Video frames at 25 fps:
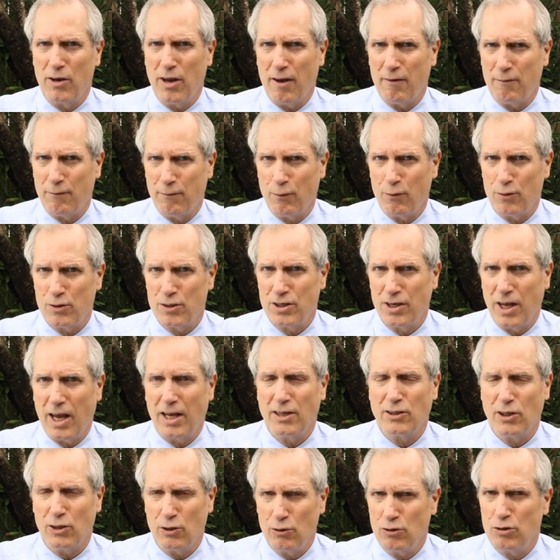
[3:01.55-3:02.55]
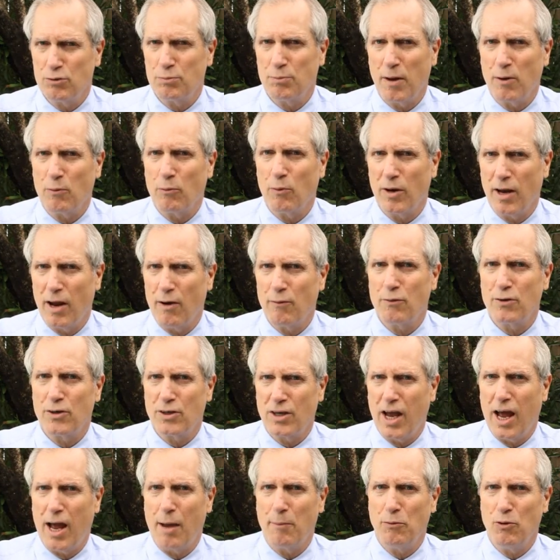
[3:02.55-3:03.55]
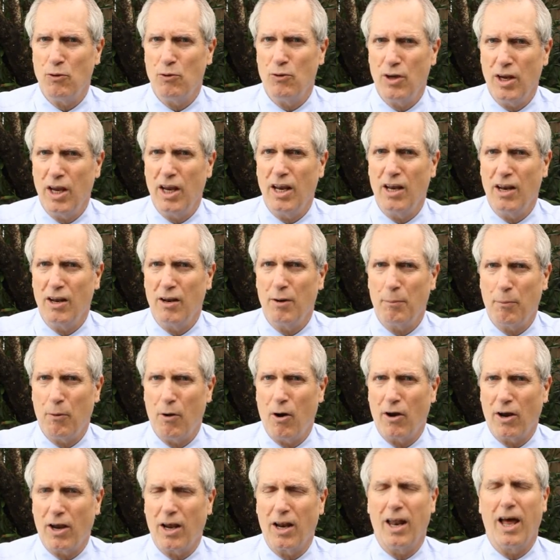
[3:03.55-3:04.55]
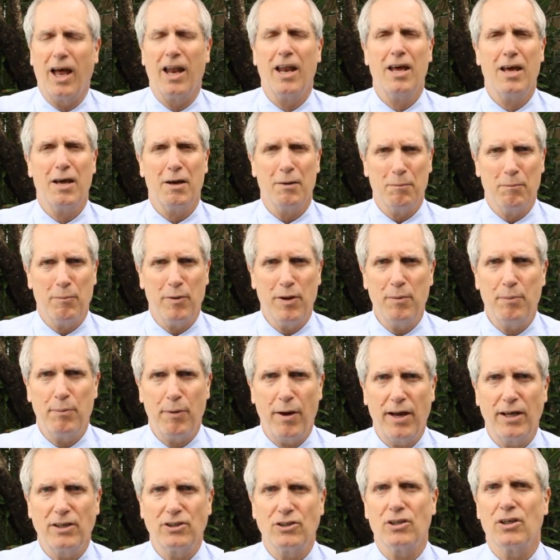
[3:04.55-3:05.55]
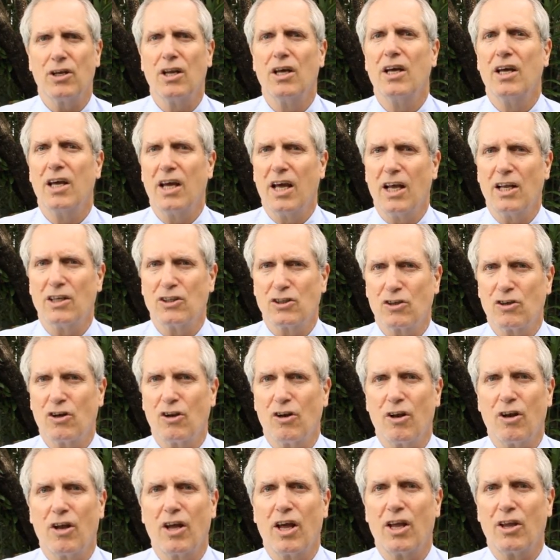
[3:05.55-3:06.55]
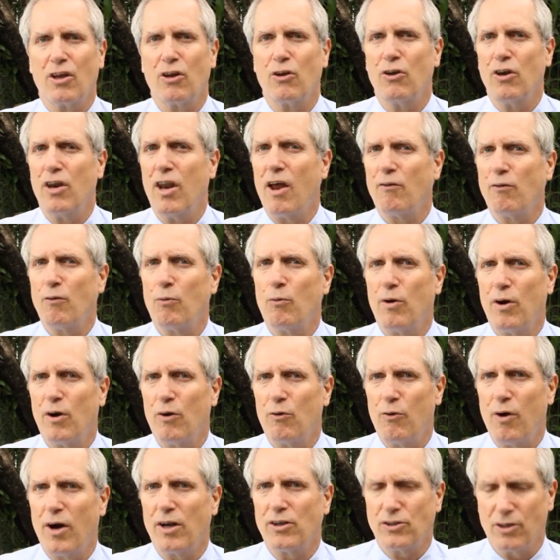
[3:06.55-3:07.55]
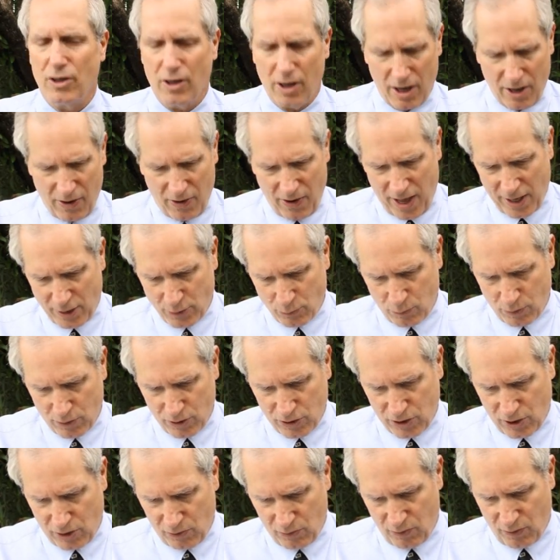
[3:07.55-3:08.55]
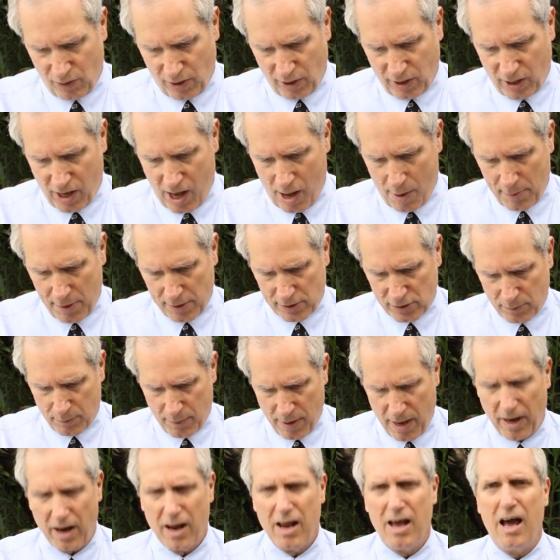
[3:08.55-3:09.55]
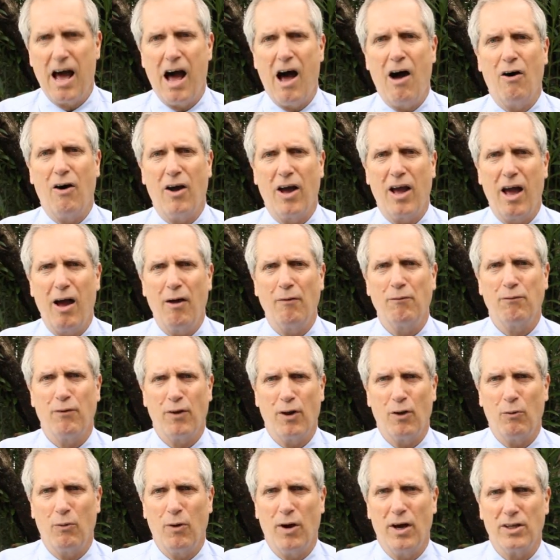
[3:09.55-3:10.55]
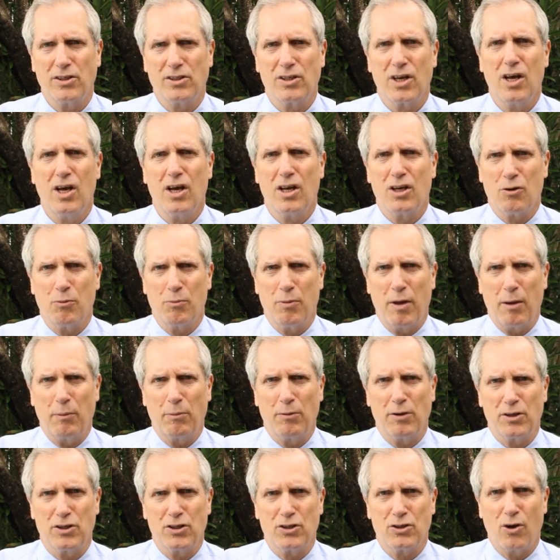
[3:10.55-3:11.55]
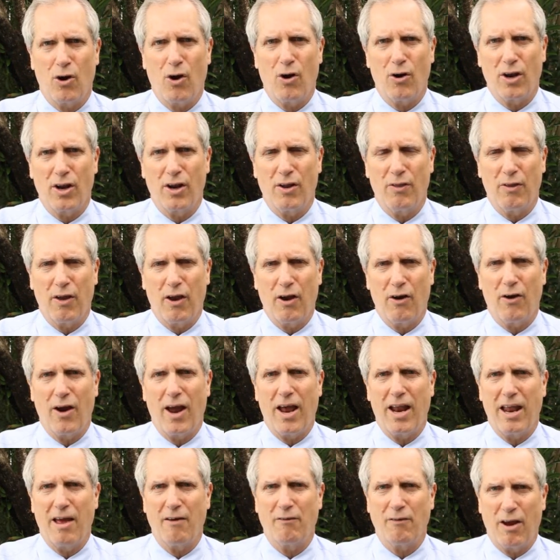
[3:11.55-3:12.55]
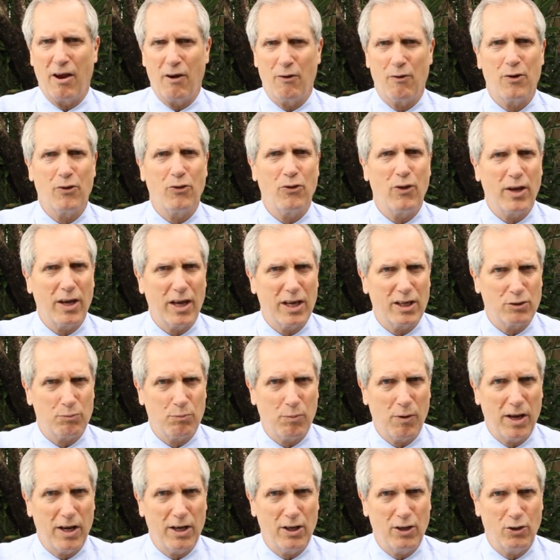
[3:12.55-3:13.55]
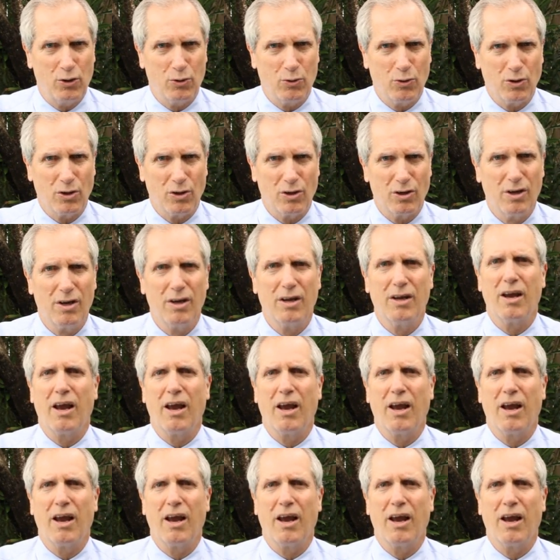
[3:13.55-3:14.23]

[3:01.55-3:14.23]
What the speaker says: in that first stage that you spend whatever time you need in the parking lot. Be patient. It's good. You never want to rush it. And that's what she really comments about, how helpful it was to be able to start in there and have everything explained to her